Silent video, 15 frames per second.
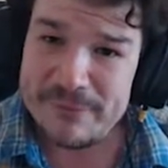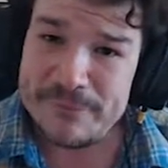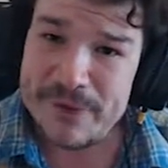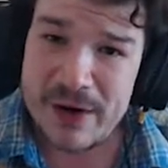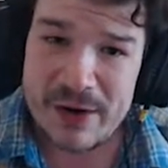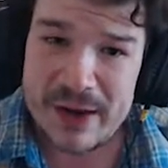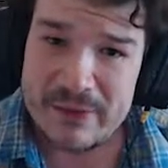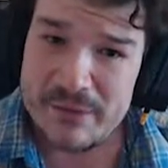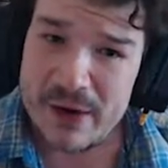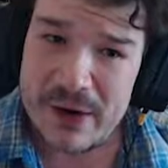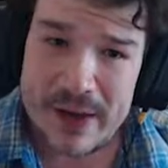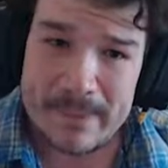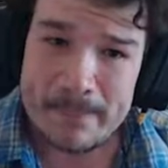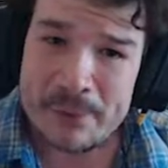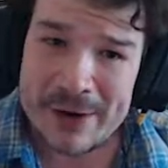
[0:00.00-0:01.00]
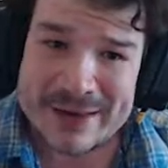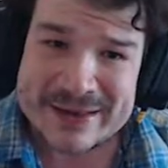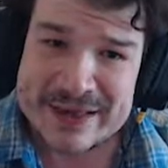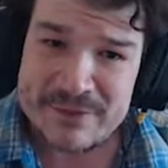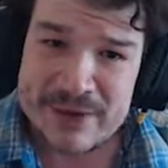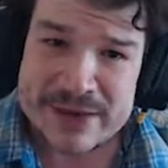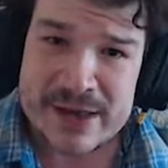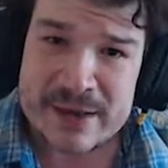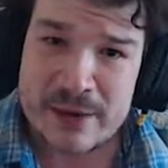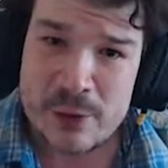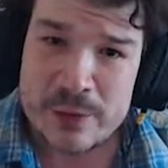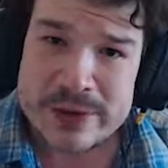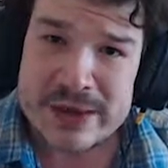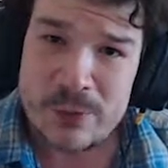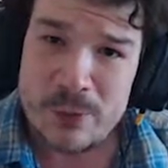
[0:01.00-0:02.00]
very, very impressive, as I
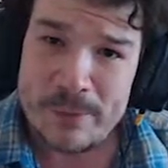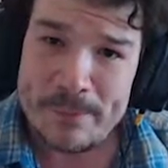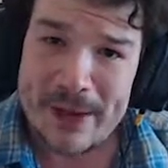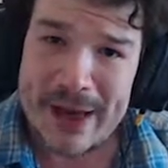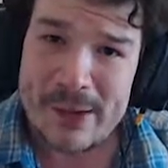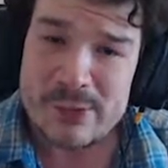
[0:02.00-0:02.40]
thought he would be.